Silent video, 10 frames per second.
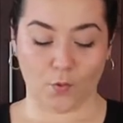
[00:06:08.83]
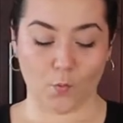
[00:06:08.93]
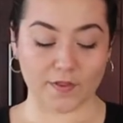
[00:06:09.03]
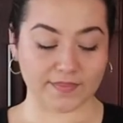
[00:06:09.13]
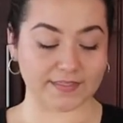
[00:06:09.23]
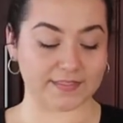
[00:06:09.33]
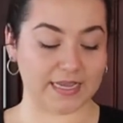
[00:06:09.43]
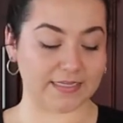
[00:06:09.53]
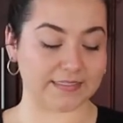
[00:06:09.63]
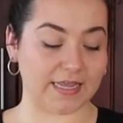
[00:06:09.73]
What this
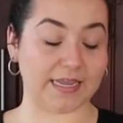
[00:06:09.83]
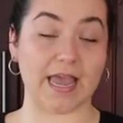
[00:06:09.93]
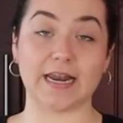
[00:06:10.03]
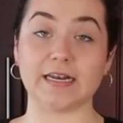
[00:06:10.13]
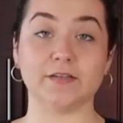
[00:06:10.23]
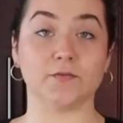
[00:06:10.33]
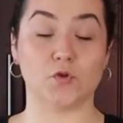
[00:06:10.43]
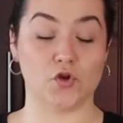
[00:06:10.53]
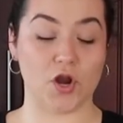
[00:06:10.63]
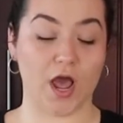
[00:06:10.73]
does,
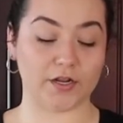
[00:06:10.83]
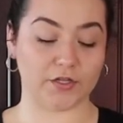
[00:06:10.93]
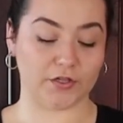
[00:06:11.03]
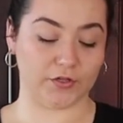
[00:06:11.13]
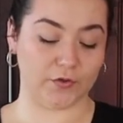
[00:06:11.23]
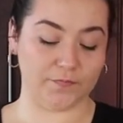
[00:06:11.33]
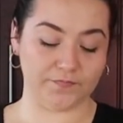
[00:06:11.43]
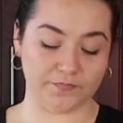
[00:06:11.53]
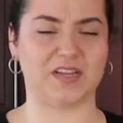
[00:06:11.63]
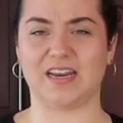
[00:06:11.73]
again, not a clue,
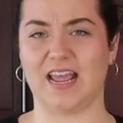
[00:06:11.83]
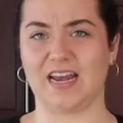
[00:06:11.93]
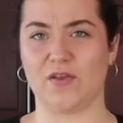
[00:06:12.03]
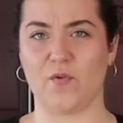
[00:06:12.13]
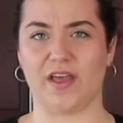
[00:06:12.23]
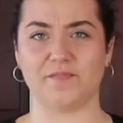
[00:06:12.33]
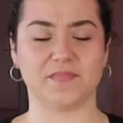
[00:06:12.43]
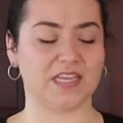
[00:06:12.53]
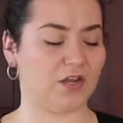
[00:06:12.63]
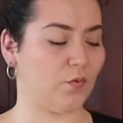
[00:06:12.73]
but anyway,
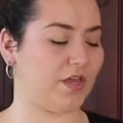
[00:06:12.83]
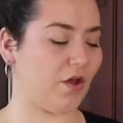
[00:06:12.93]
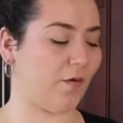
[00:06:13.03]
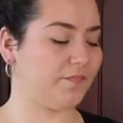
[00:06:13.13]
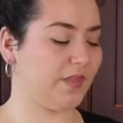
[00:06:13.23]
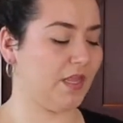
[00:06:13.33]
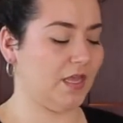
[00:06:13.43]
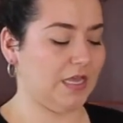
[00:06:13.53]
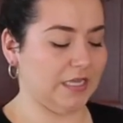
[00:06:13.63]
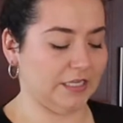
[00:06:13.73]
here we go.
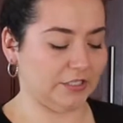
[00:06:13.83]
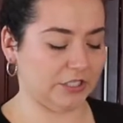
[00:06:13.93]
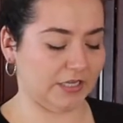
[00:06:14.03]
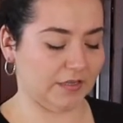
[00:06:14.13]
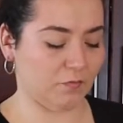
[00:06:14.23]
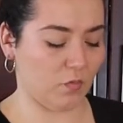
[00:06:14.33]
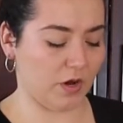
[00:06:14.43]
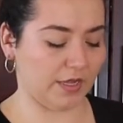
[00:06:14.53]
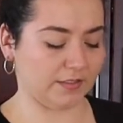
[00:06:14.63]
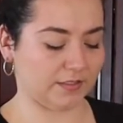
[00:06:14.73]
Chicken
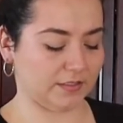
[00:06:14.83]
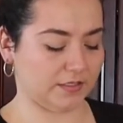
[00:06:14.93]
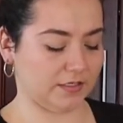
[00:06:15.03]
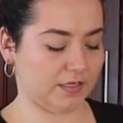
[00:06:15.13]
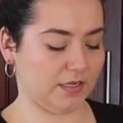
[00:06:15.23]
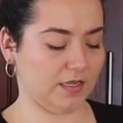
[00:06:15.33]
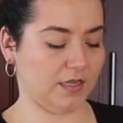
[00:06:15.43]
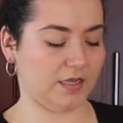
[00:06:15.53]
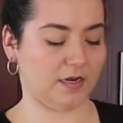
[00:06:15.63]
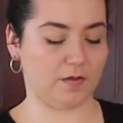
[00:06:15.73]
breast,
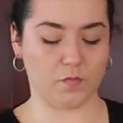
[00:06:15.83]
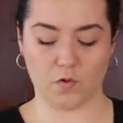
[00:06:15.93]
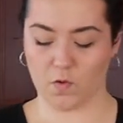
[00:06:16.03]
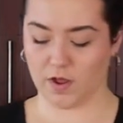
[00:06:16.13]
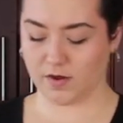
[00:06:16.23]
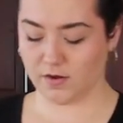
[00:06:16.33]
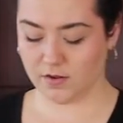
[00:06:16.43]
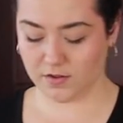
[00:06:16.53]
number 1.